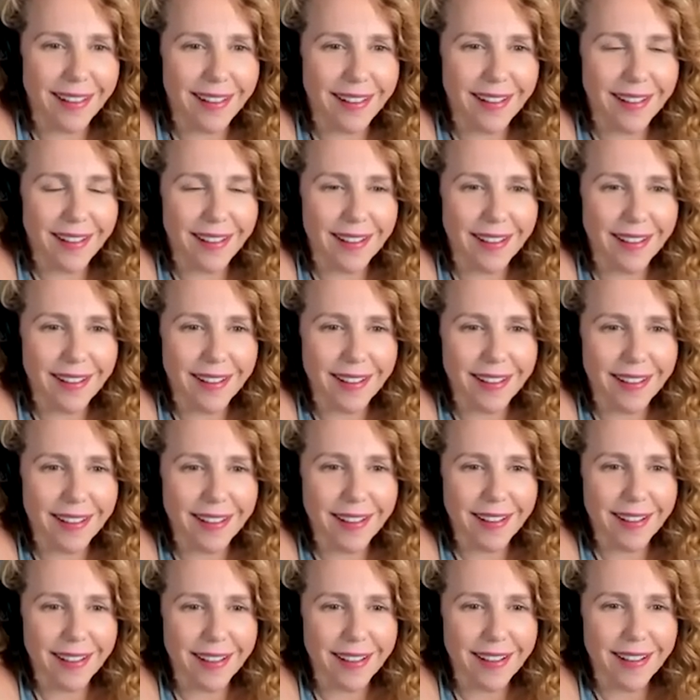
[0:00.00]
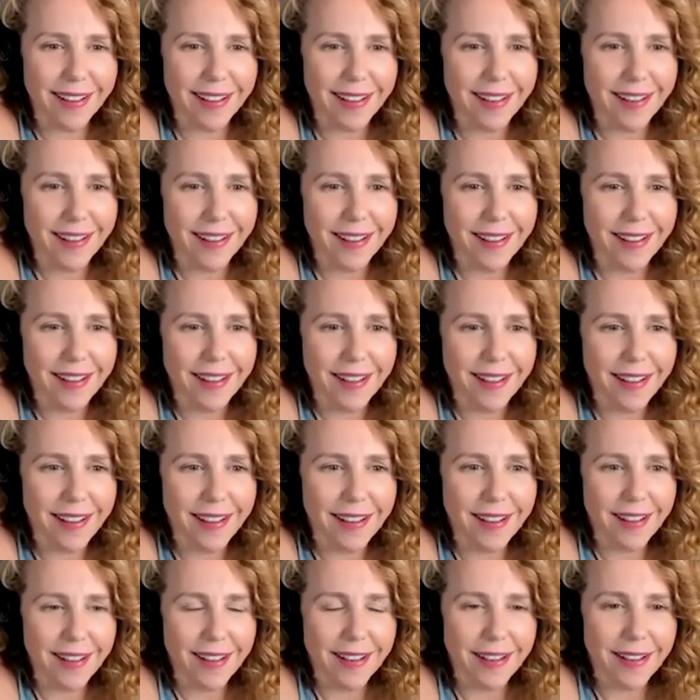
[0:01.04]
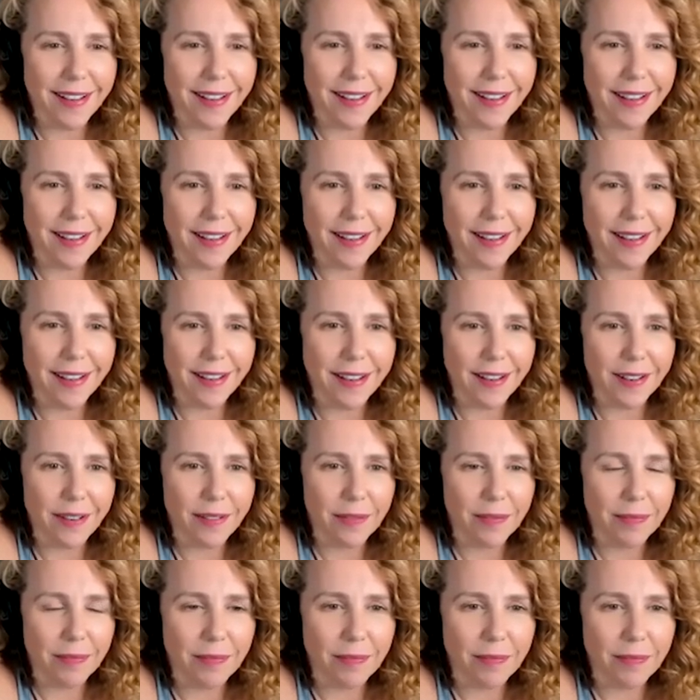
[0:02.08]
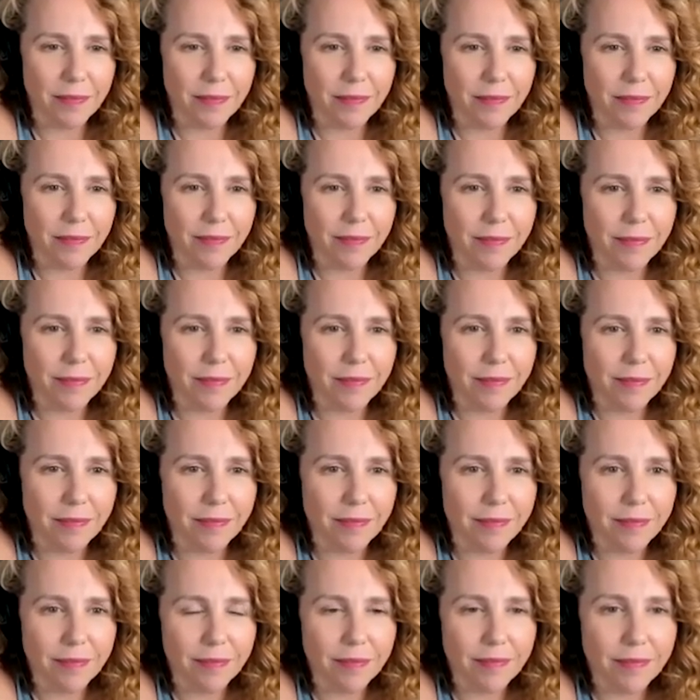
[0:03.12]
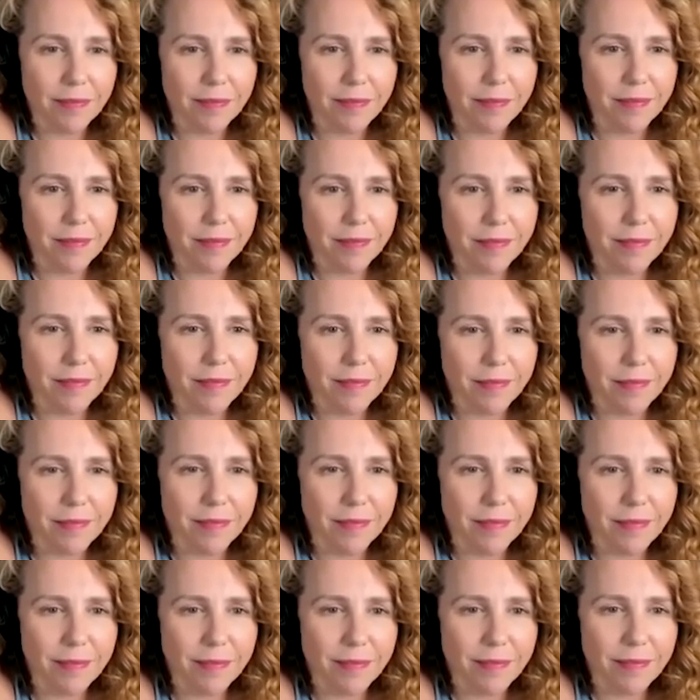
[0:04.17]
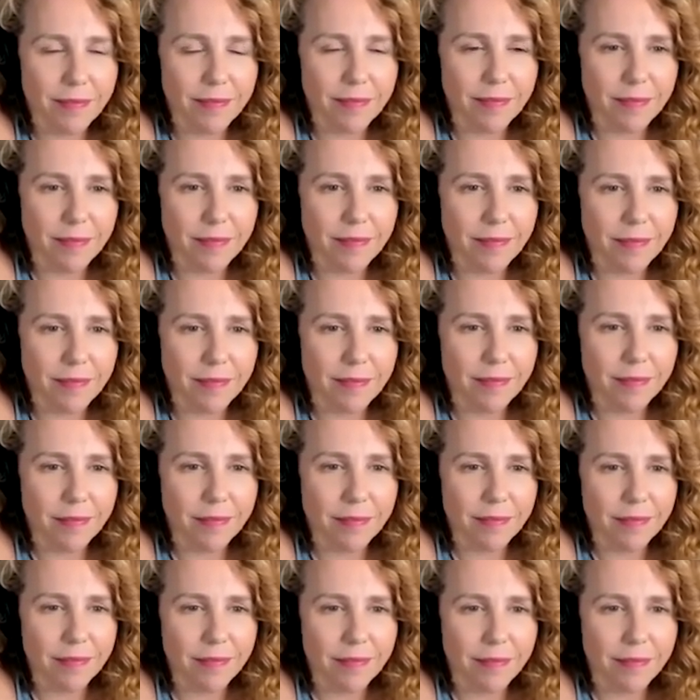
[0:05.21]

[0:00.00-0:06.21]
(not speaking)